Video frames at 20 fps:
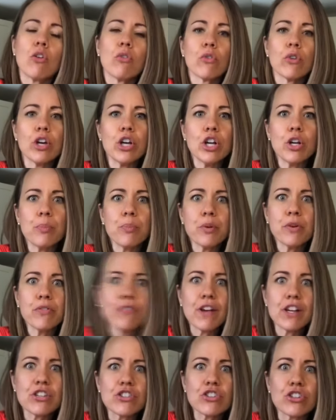real
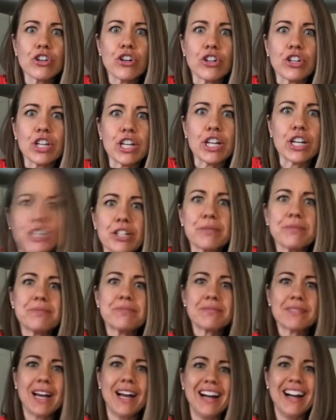professional here.
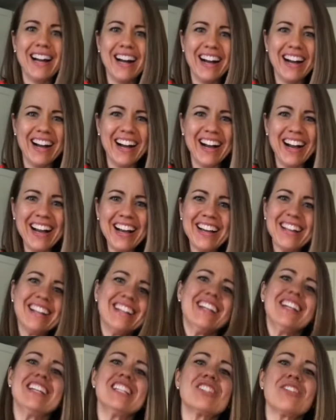
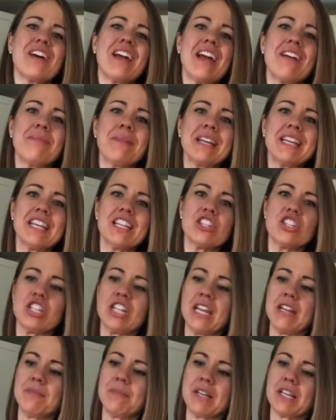So I have my
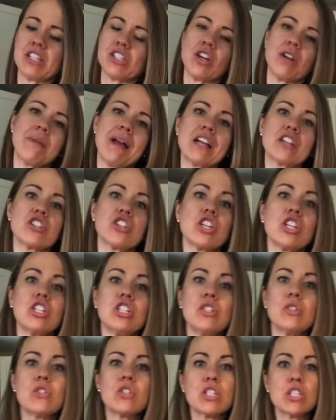KitchenAid mixer. I'm actually going to
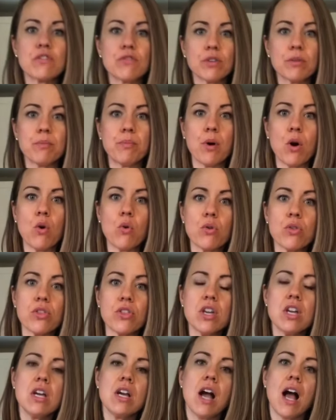use this for both
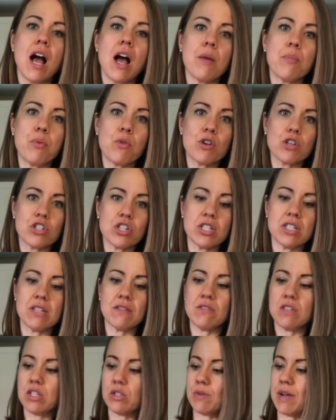portions of
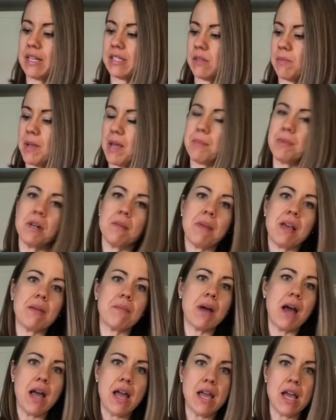this recipe. I'm going to make
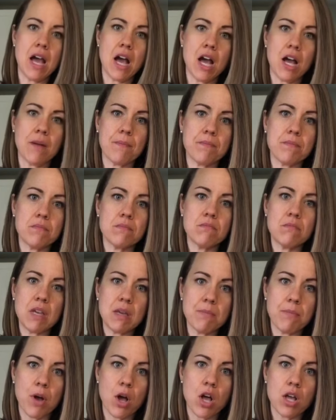my
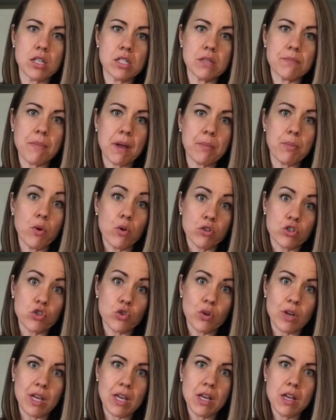meatballs, my
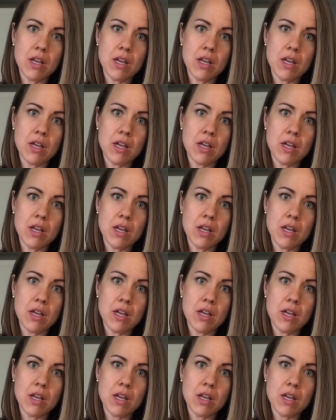poultry